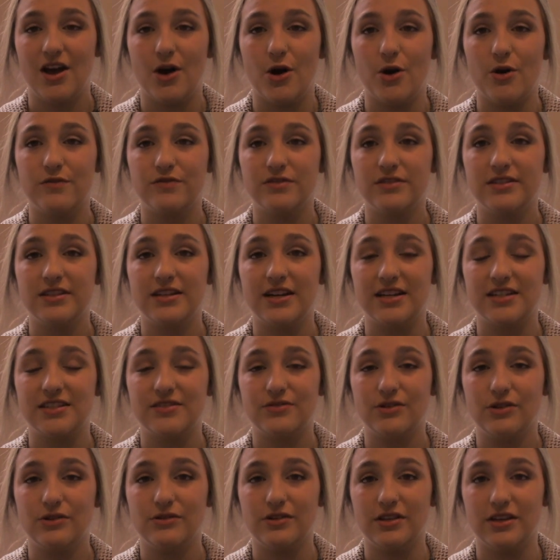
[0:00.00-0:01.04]
Over the next
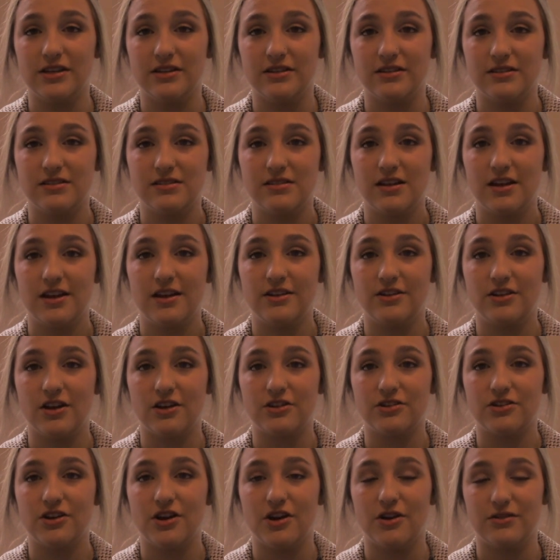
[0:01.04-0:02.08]
few years,
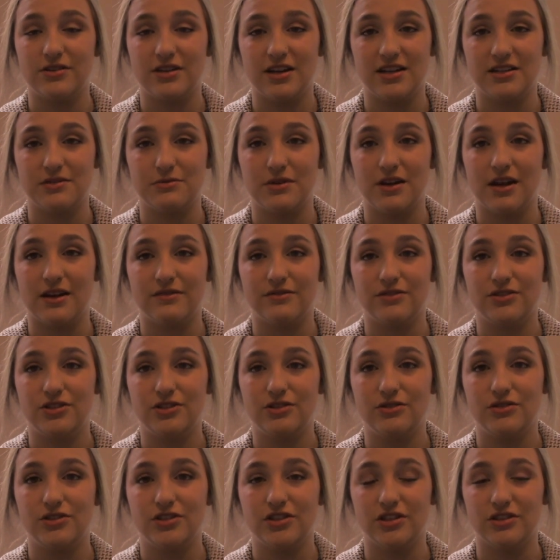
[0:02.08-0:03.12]
Dr. Hotez would have
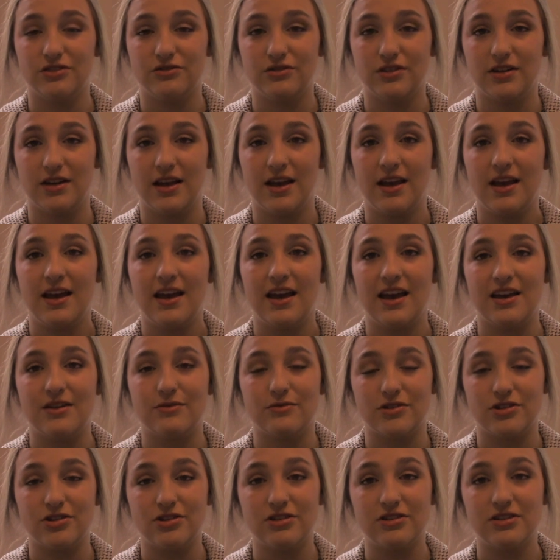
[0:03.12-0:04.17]
2 children and
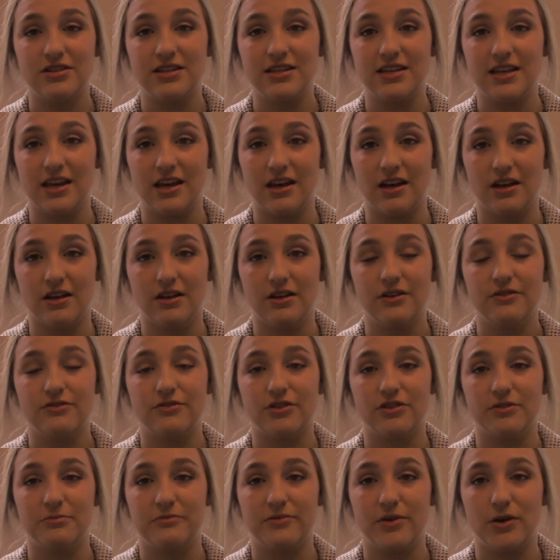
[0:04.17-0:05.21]
return to Yale
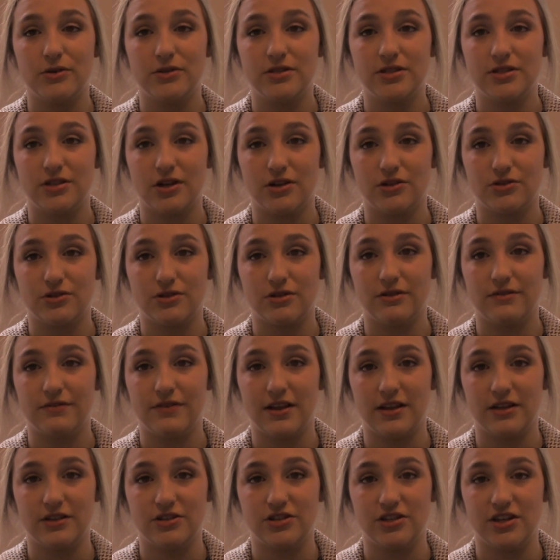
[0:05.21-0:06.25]
for a postdoctoral
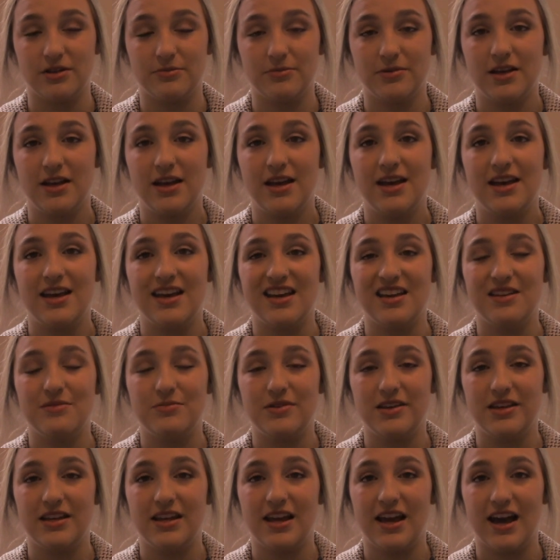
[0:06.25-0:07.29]
fellowship in
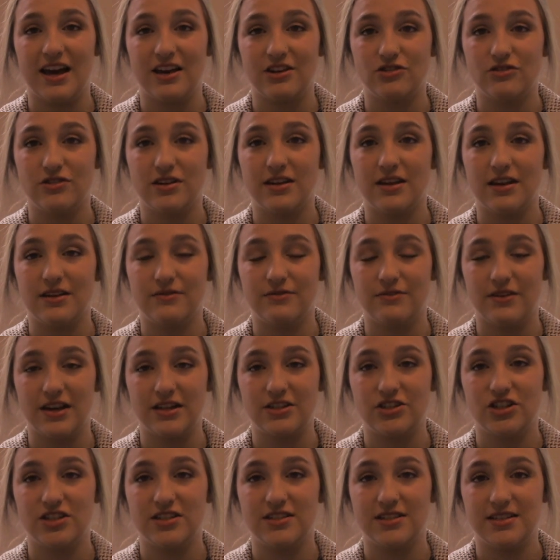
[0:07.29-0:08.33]
pediatric
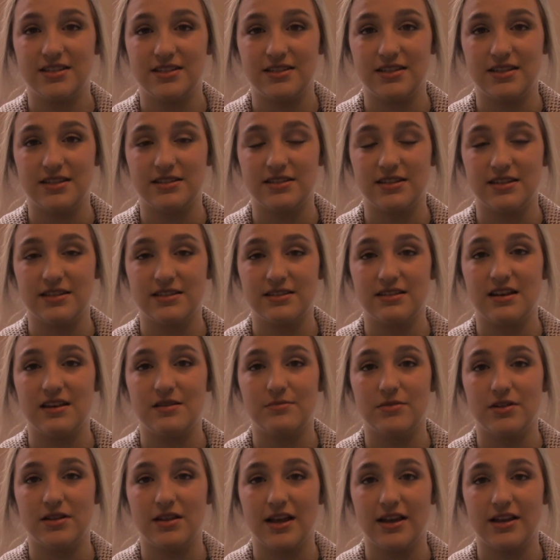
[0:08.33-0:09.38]
infectious diseases
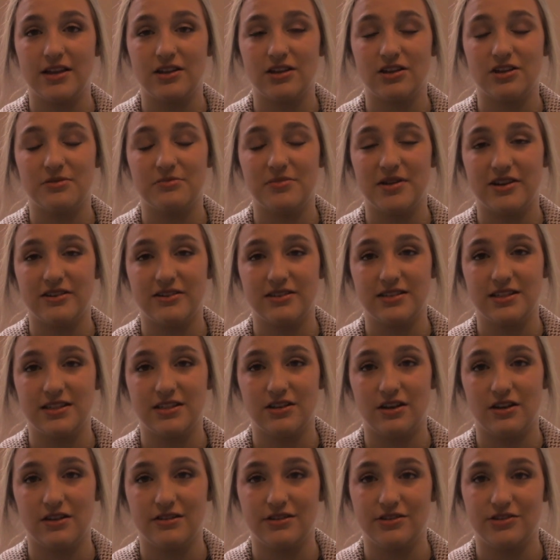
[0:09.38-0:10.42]
and molecular
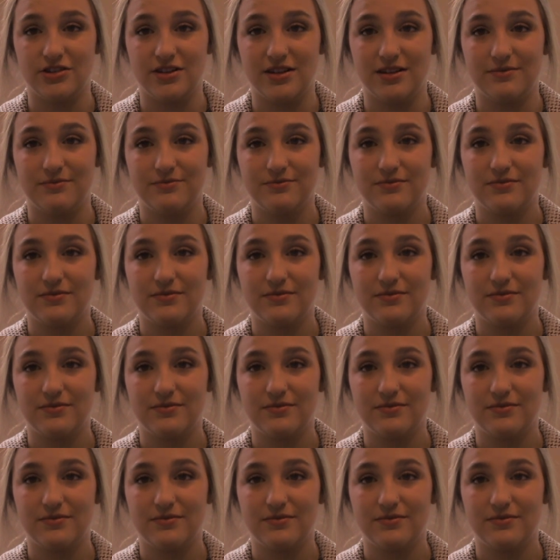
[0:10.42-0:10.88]
parasitology.